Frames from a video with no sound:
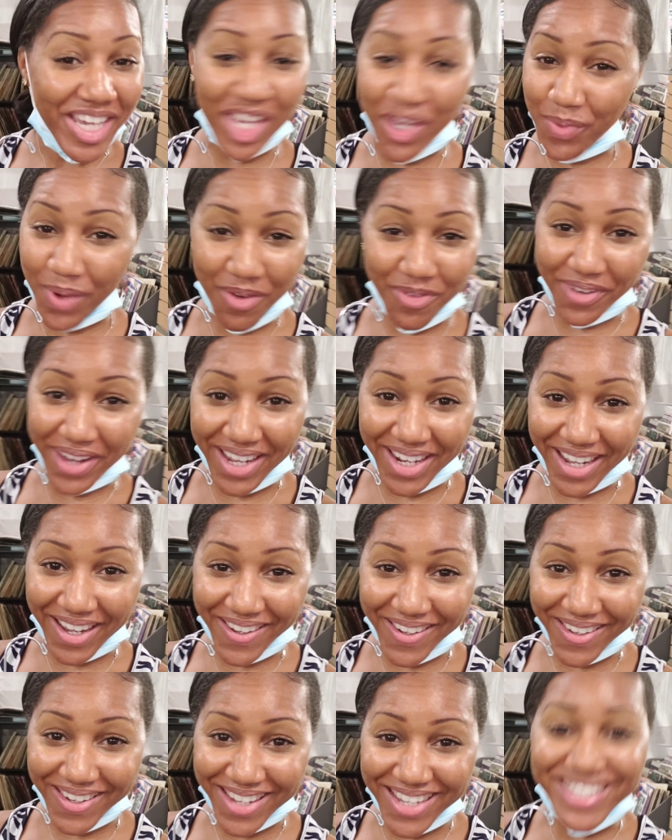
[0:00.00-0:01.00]
He won't find
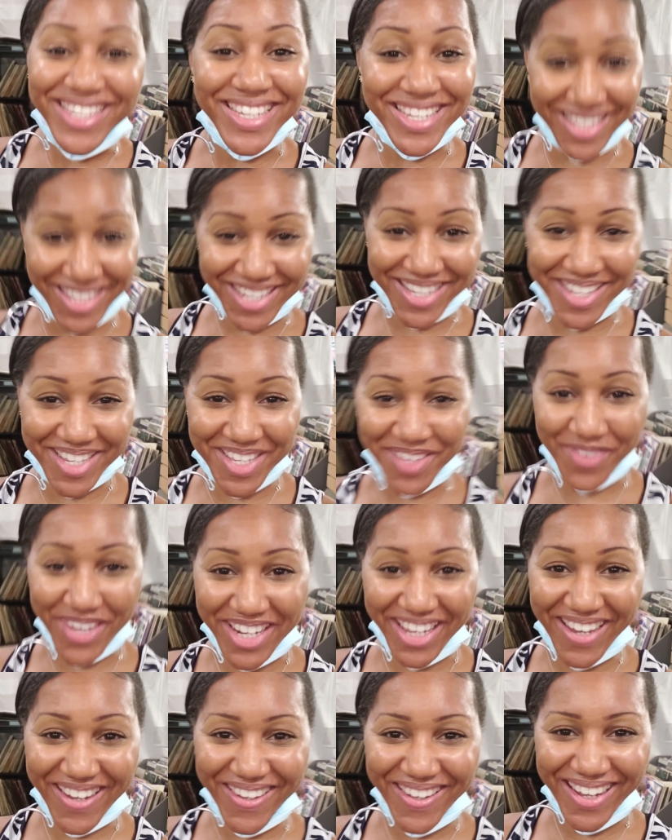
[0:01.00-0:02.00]
out until he sees this
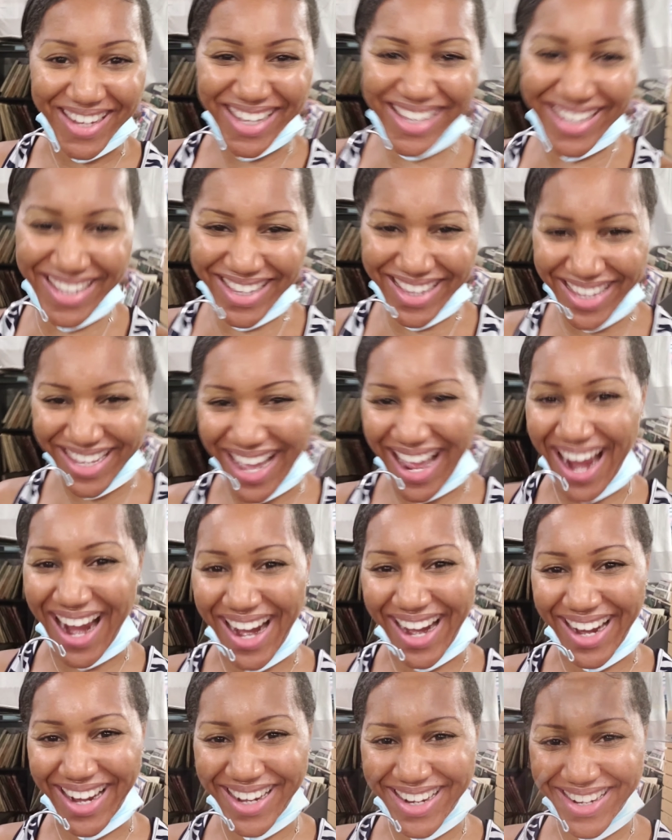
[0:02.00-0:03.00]
video. All
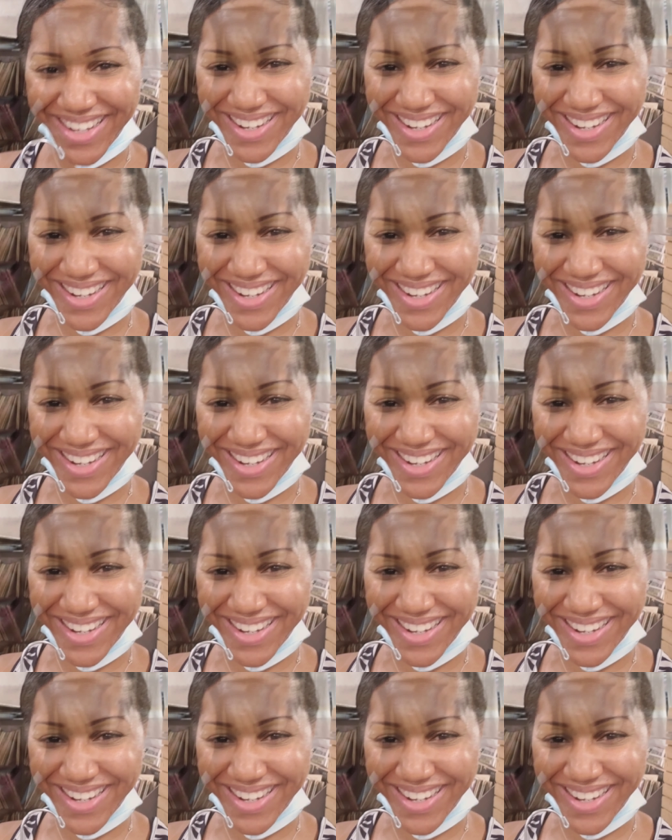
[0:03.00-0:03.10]
right.